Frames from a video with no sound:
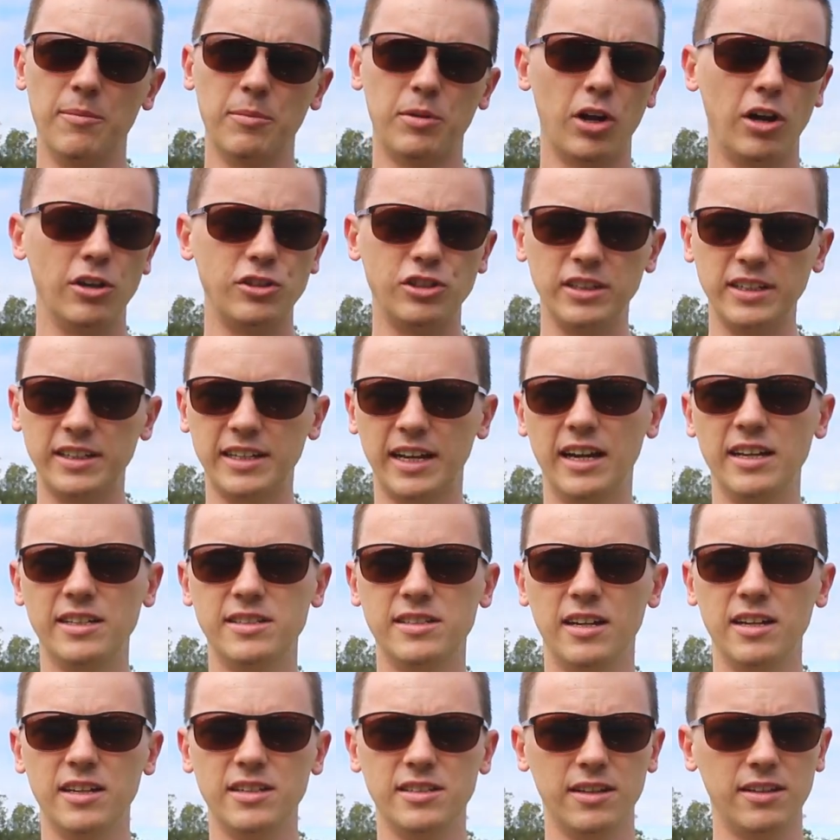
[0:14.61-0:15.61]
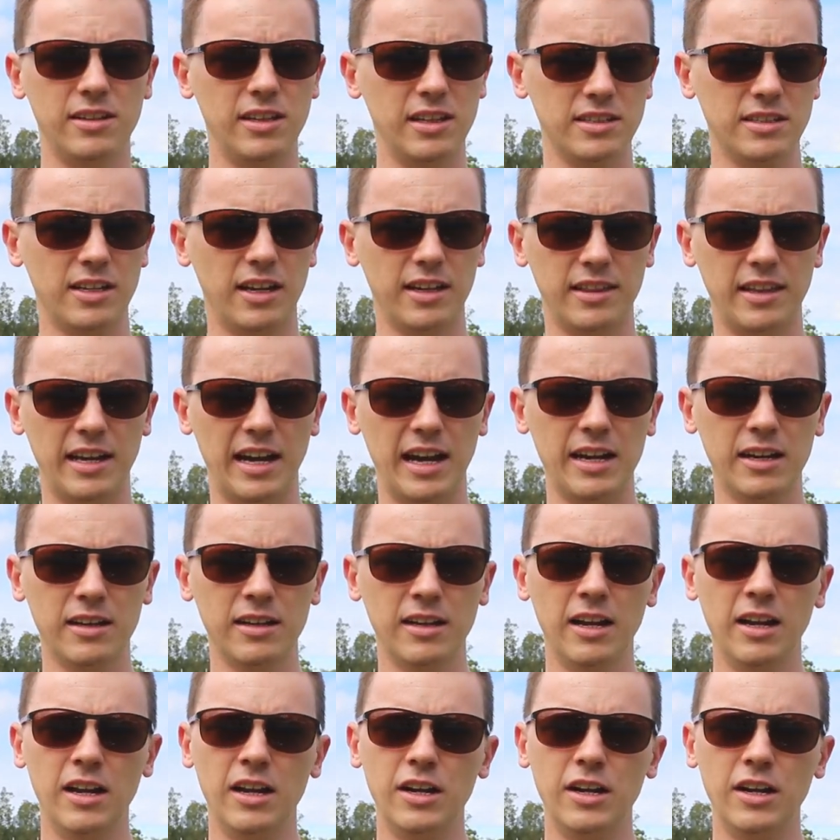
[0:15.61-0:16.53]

coaching case studies and things like that.